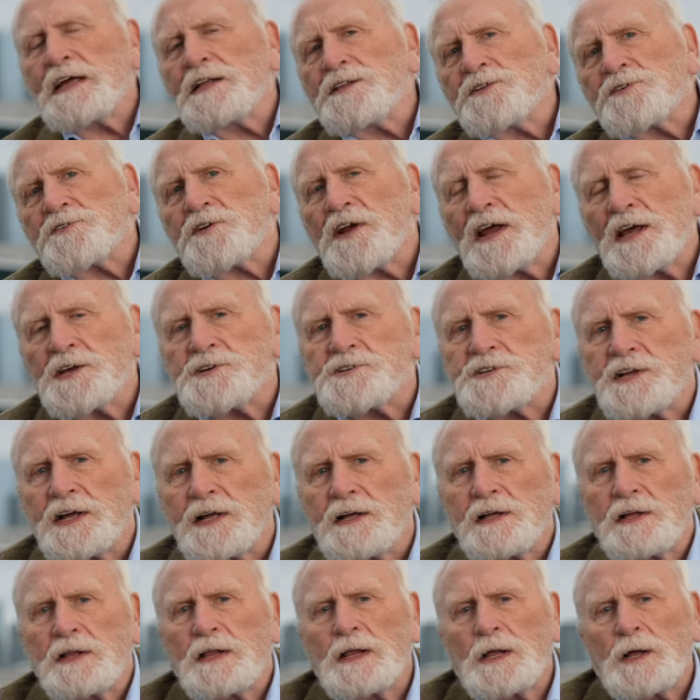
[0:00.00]

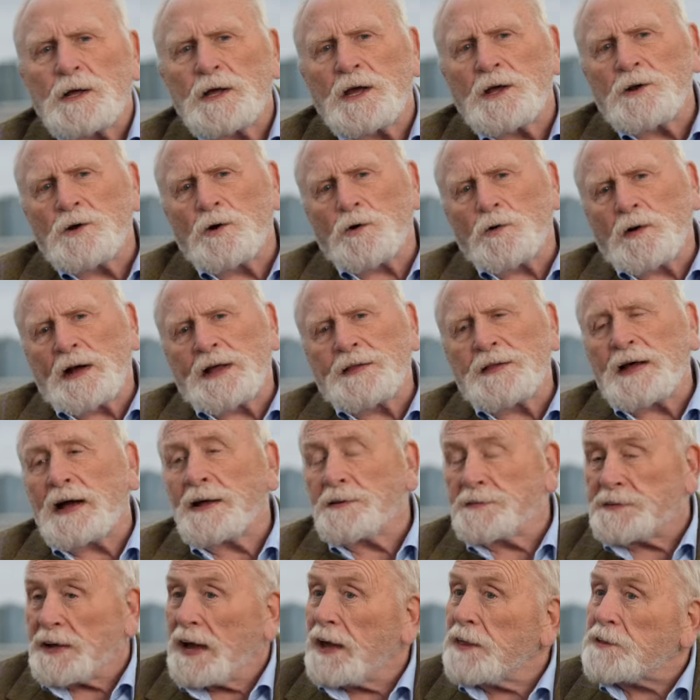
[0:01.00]
interesting, you know, in
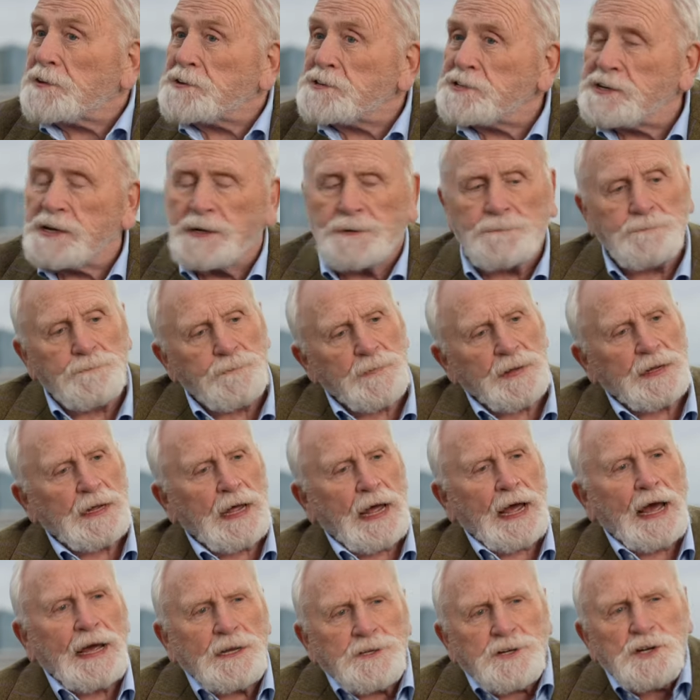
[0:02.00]
that death scene.
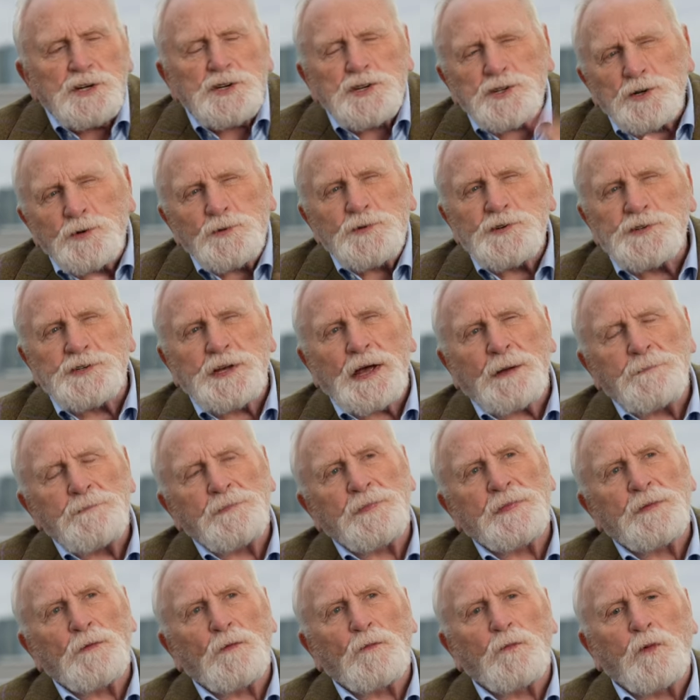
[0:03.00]
It just shows
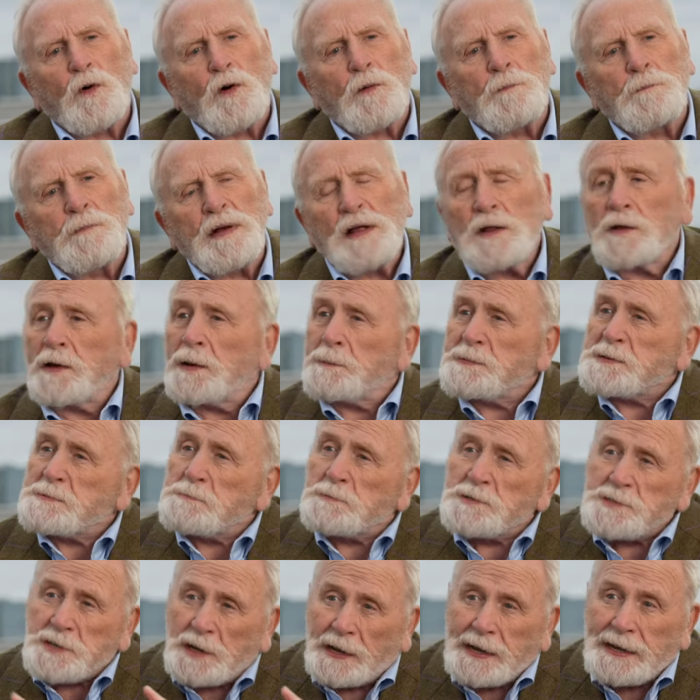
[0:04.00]
um, what Mel Gibson
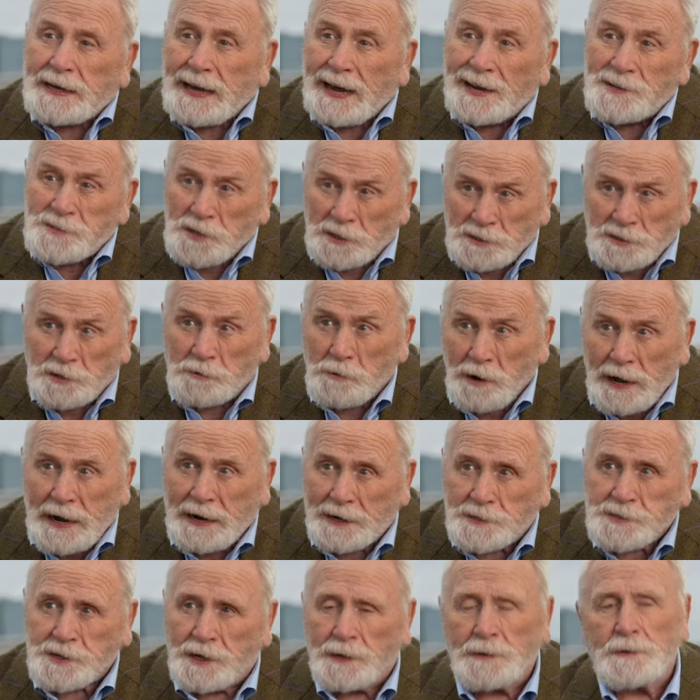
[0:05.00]
was like as a
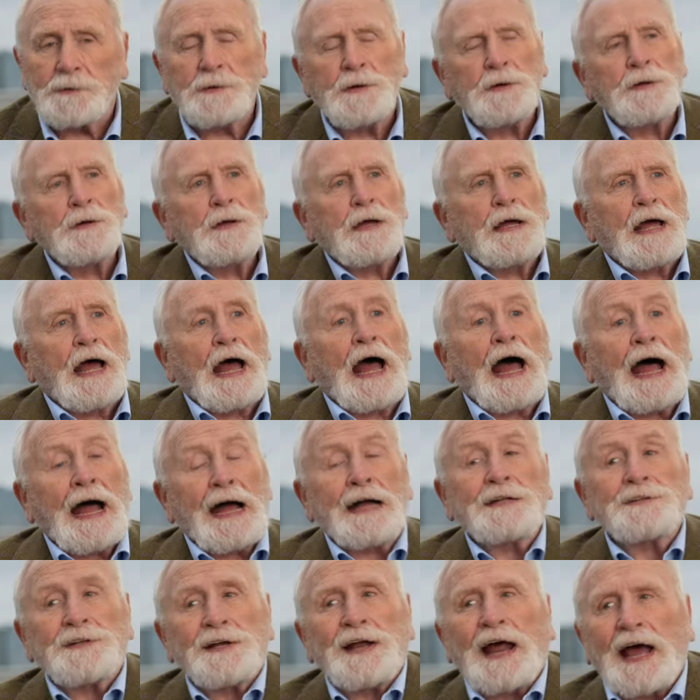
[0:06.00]
director mm.
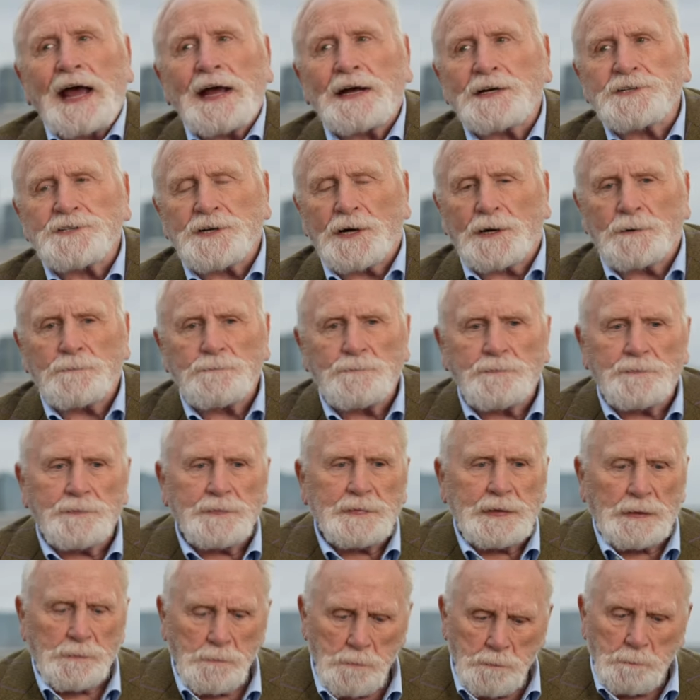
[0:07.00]
and an actor,
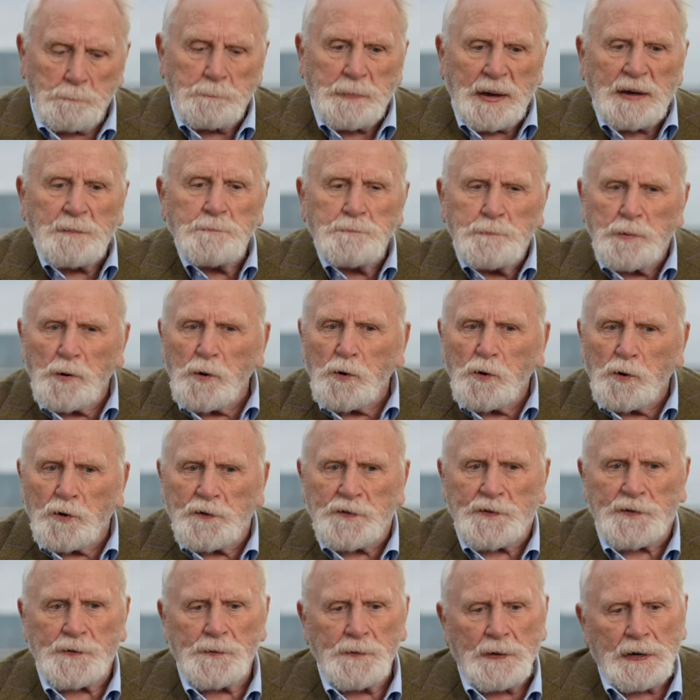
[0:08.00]
being
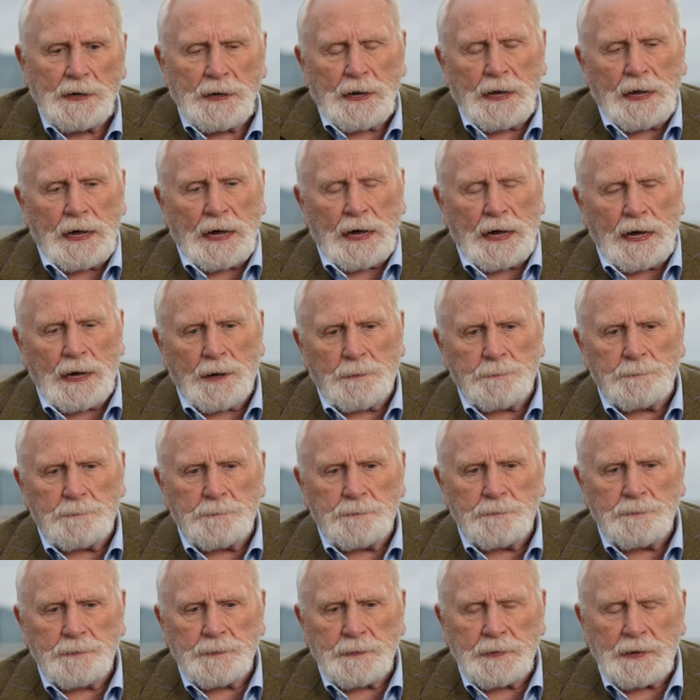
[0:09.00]
both.
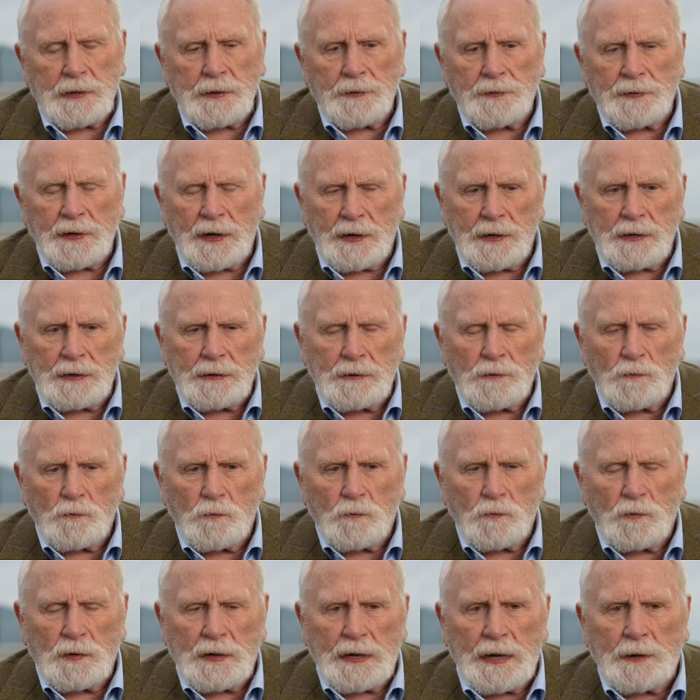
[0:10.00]
Um, that
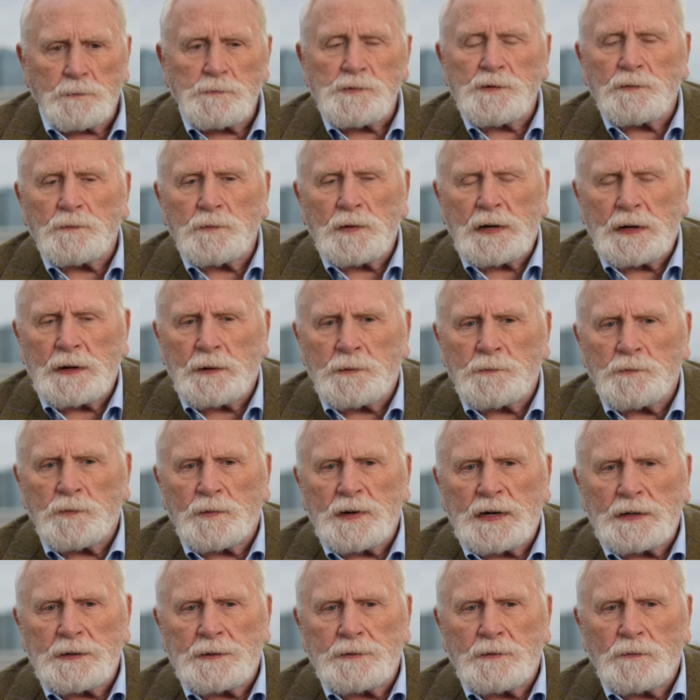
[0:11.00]
it, it,
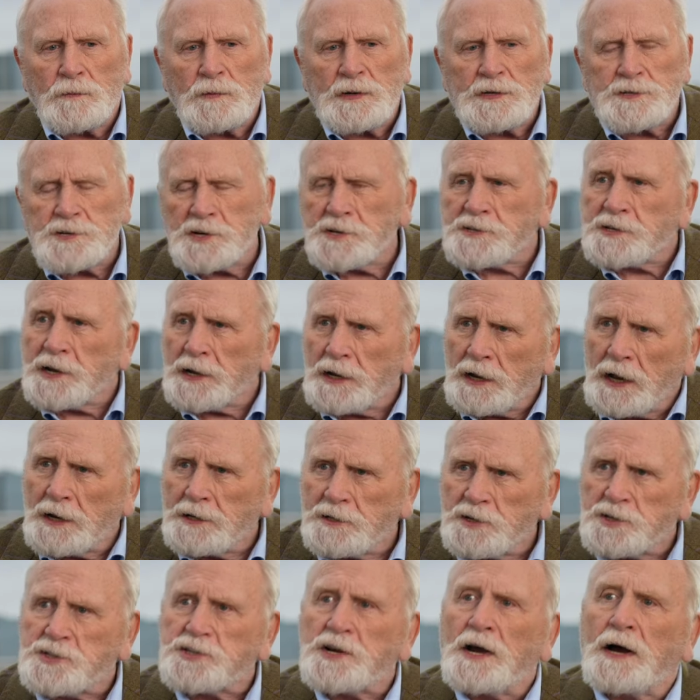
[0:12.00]
we'd, we'd just had
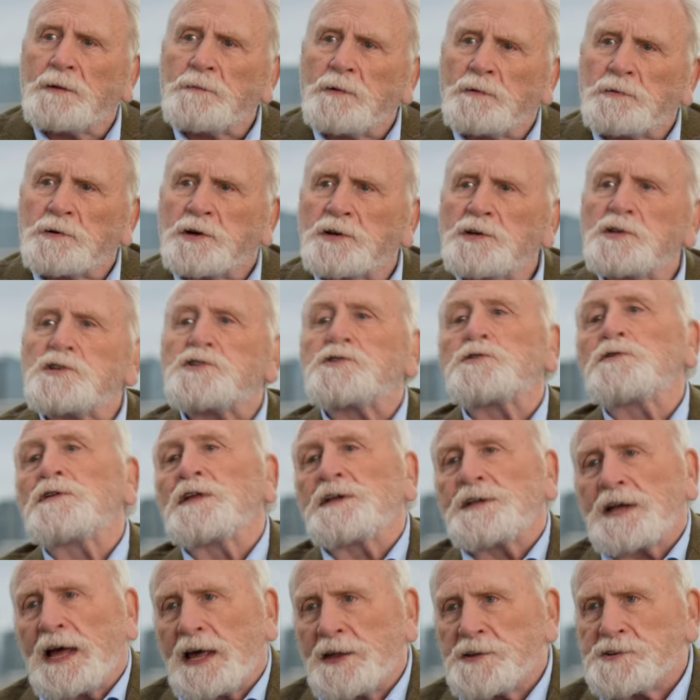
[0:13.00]
lunch and we were going to shoot
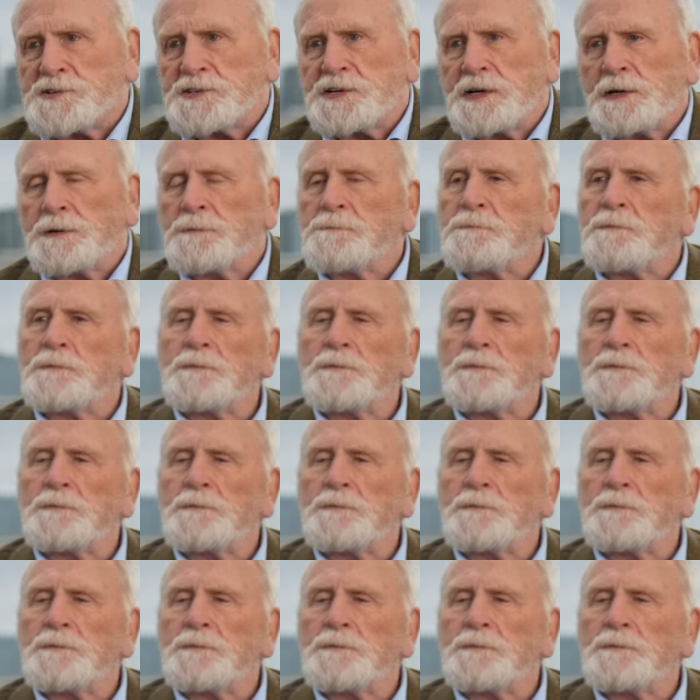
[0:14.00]
the death scene,